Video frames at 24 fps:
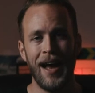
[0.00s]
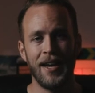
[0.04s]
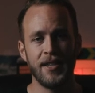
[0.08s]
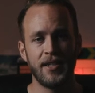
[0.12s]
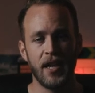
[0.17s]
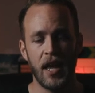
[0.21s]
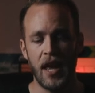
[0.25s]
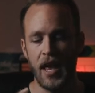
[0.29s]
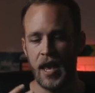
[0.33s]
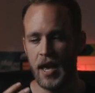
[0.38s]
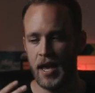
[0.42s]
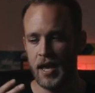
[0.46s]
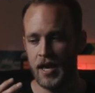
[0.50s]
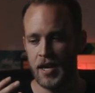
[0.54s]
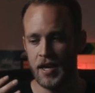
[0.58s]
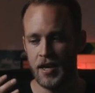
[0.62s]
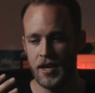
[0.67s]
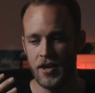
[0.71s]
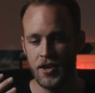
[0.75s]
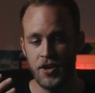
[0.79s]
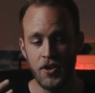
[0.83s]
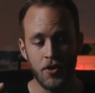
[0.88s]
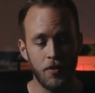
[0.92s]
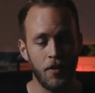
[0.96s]
as a
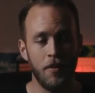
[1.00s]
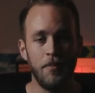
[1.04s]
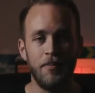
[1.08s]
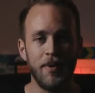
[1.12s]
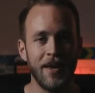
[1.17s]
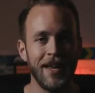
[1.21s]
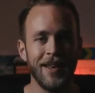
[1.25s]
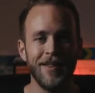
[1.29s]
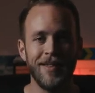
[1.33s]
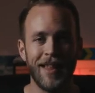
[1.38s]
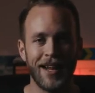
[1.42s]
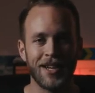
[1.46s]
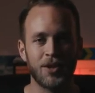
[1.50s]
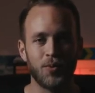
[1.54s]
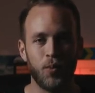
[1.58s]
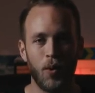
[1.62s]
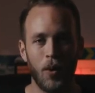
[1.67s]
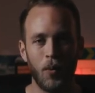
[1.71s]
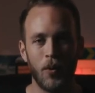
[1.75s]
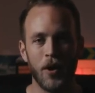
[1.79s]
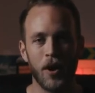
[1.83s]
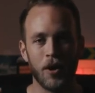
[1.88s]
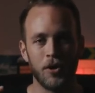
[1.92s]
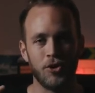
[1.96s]
human being, that's
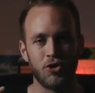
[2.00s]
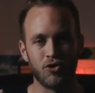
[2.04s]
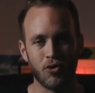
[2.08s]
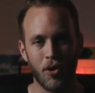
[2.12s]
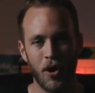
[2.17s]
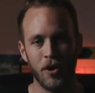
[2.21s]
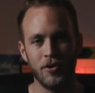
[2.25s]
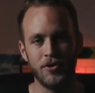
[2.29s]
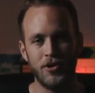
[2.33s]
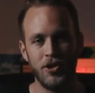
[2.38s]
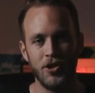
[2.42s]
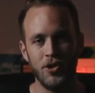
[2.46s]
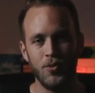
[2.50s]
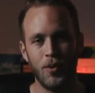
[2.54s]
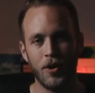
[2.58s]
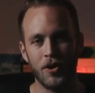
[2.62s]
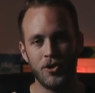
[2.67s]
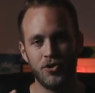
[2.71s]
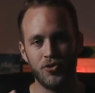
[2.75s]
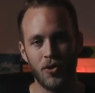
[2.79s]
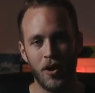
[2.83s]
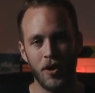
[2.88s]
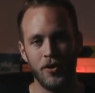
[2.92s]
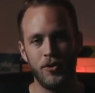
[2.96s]
what we are drawn to. We
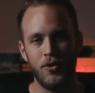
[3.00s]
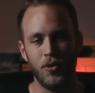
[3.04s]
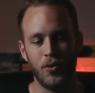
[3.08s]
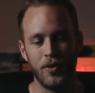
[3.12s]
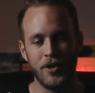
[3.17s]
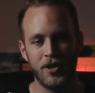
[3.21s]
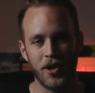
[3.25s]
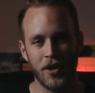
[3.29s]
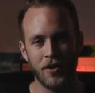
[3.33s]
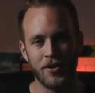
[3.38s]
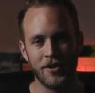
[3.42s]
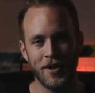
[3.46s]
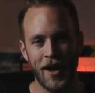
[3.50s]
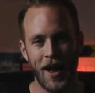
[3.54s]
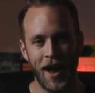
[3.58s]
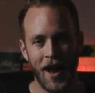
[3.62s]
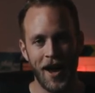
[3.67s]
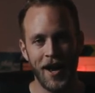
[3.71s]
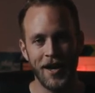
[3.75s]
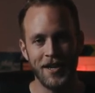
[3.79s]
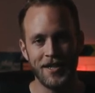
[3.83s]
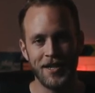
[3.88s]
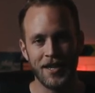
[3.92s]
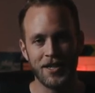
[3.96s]
are drawn to each other's
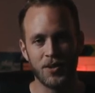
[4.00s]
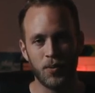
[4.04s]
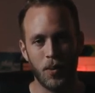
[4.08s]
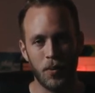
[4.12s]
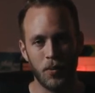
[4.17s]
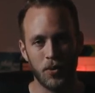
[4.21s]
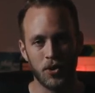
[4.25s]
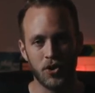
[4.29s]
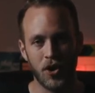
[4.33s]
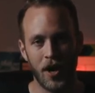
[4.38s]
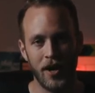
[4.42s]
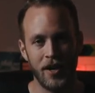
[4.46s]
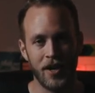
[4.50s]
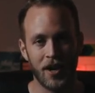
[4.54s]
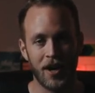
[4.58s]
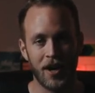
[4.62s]
eyes. That's what we're trying